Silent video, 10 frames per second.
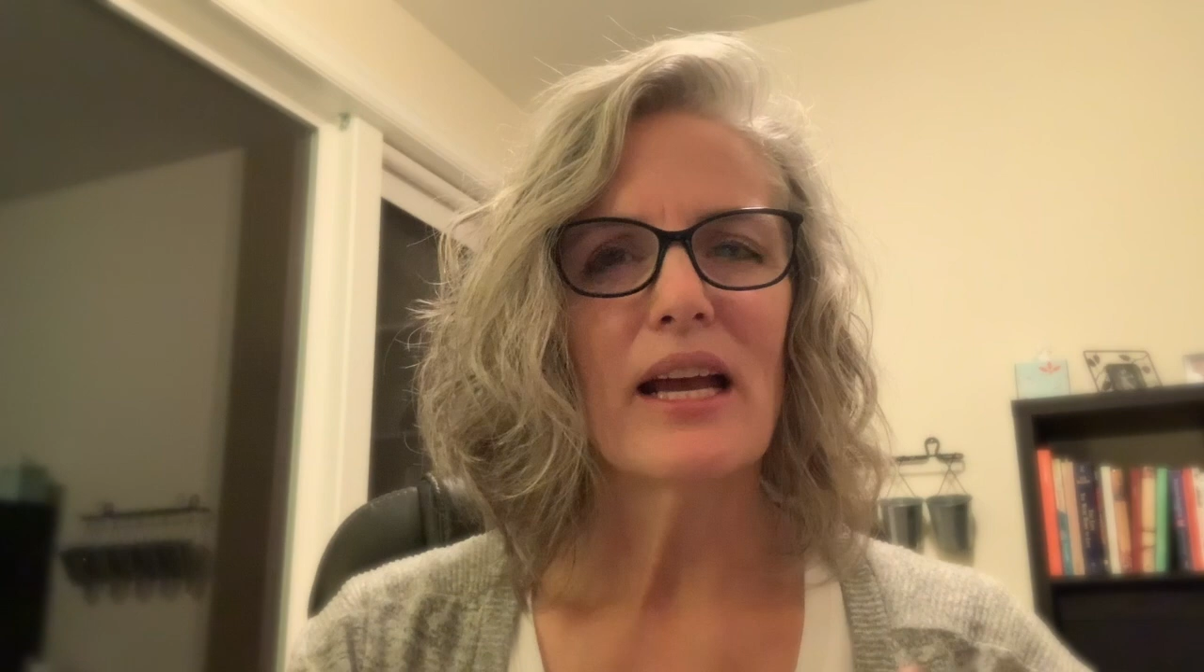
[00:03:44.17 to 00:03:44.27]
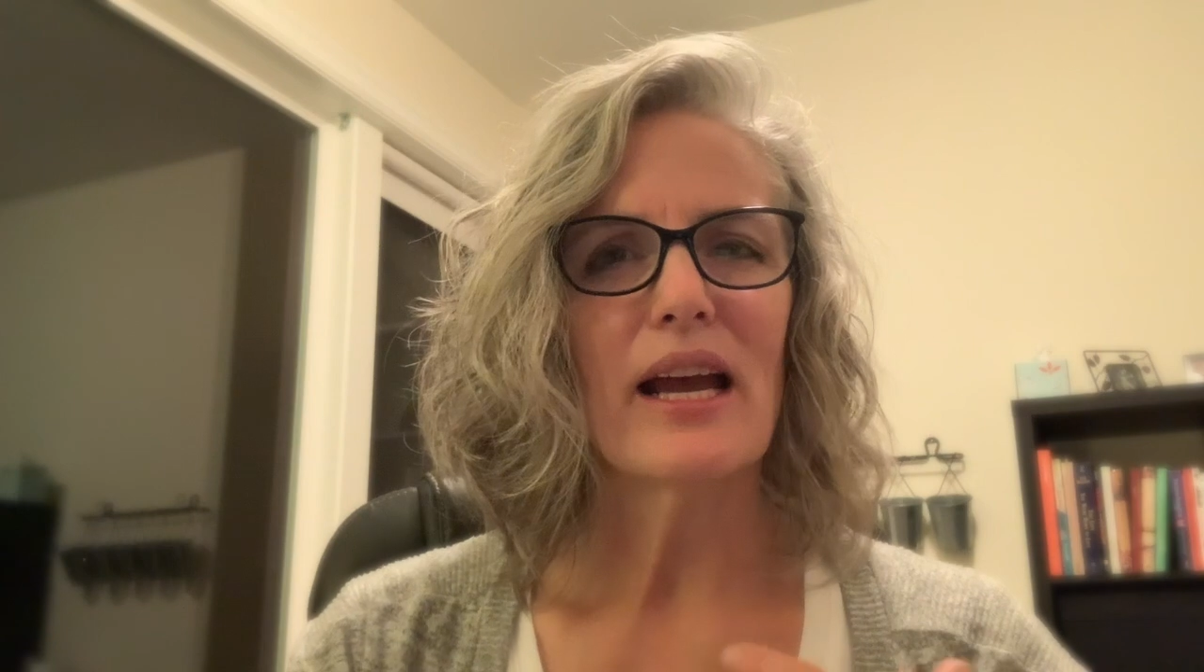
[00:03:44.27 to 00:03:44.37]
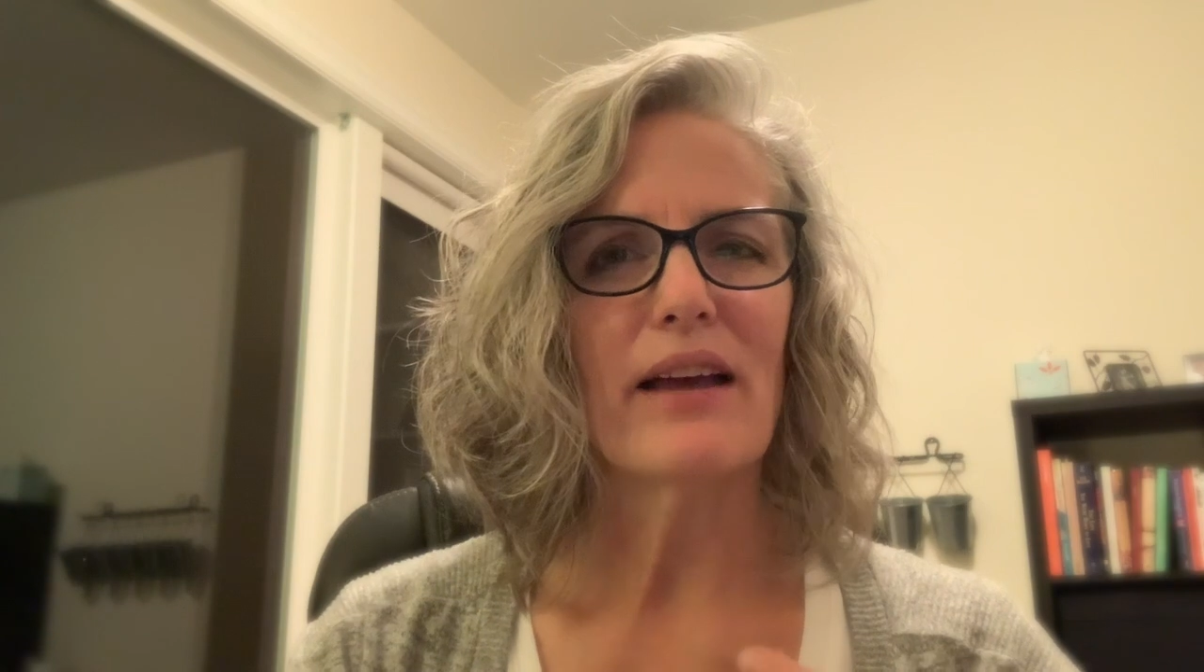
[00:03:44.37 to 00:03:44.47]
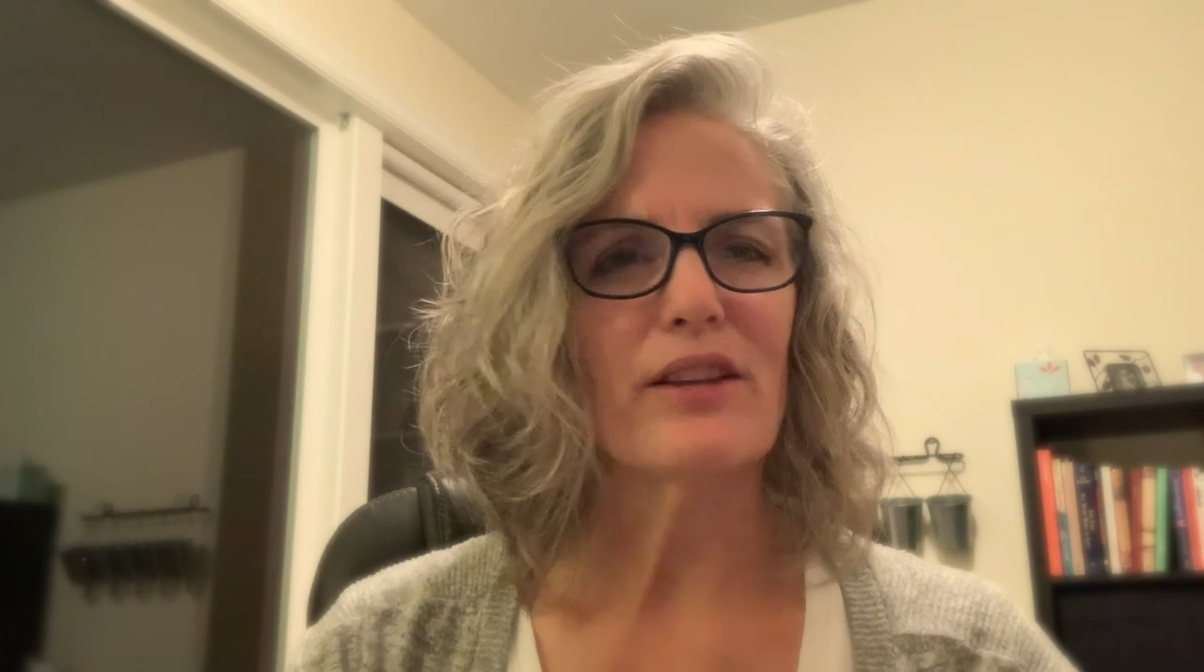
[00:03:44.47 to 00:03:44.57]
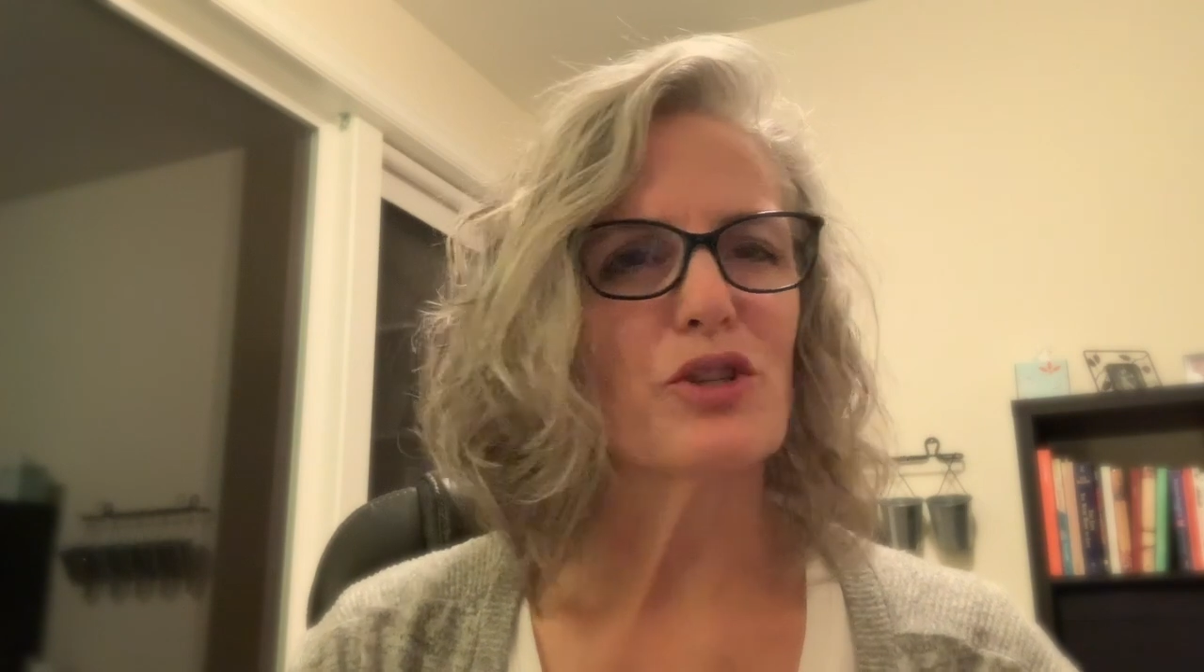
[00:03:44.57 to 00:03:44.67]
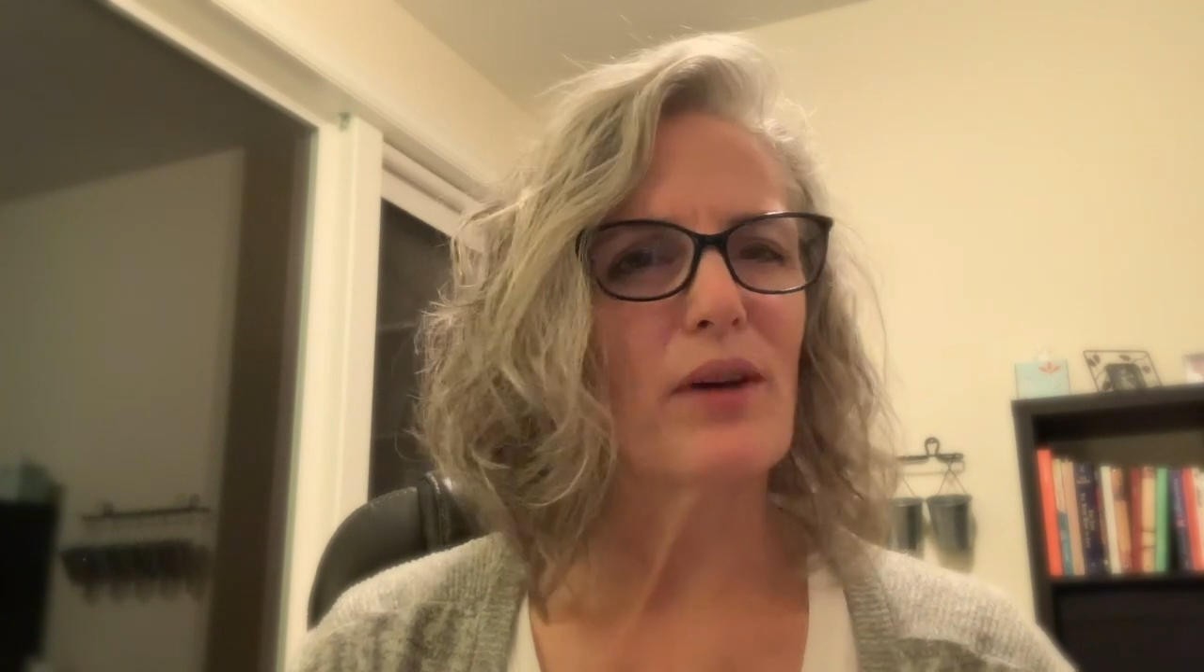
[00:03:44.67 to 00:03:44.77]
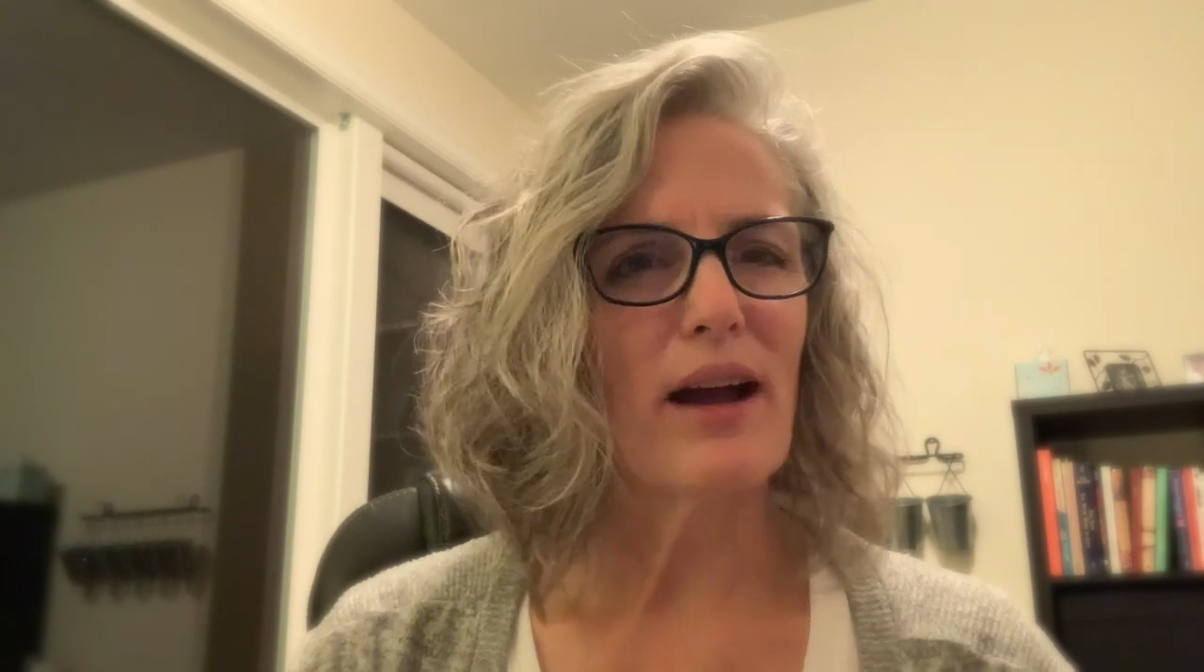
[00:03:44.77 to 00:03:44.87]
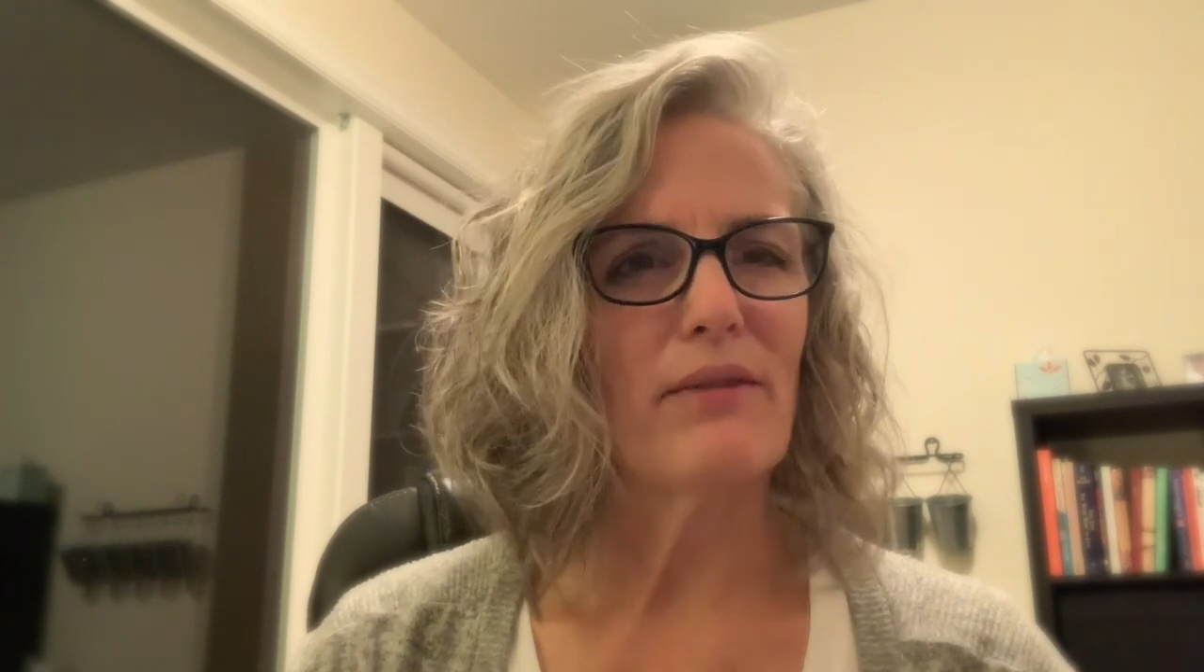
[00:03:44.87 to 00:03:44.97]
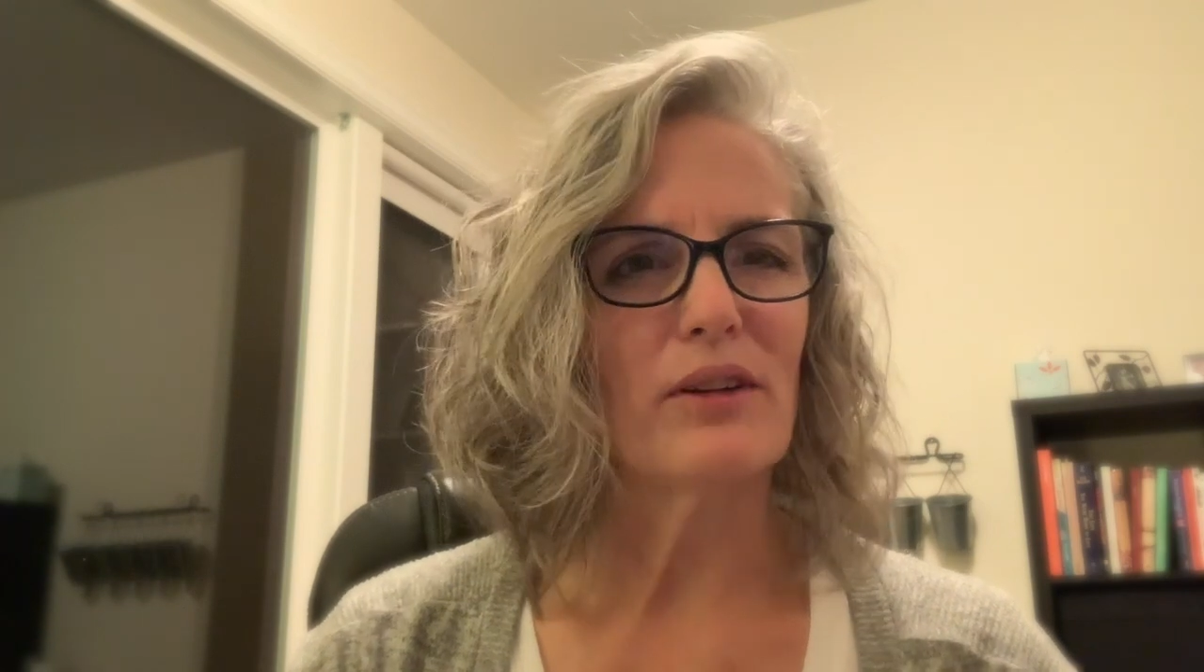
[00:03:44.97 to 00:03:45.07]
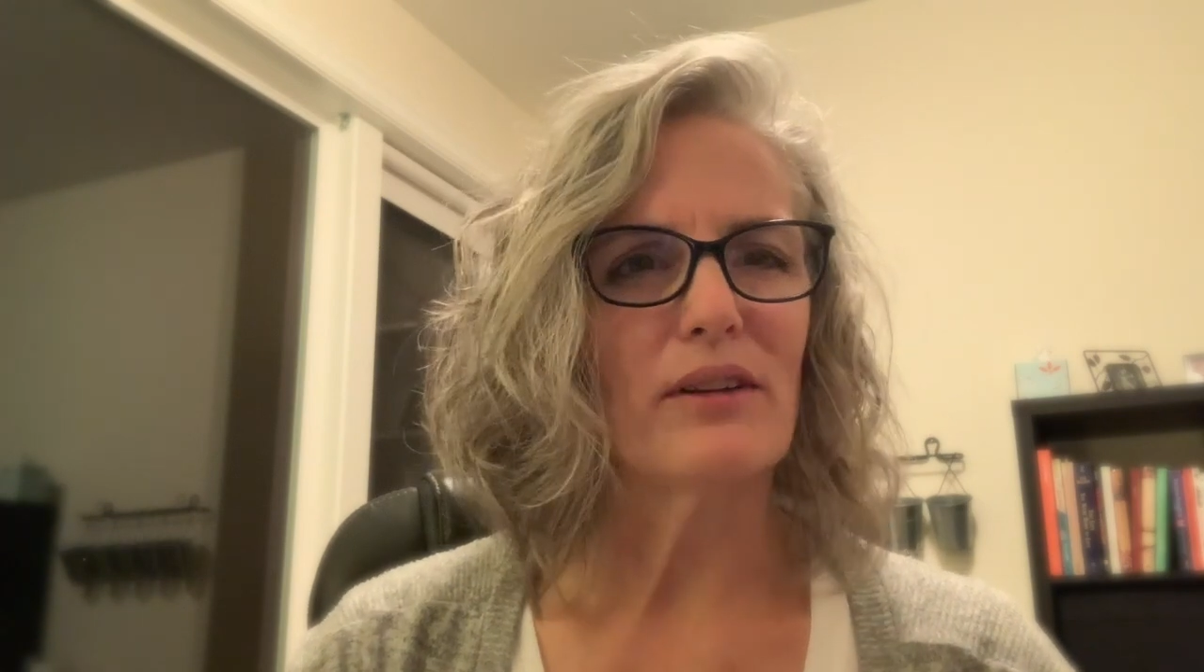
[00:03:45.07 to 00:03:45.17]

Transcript: and the travel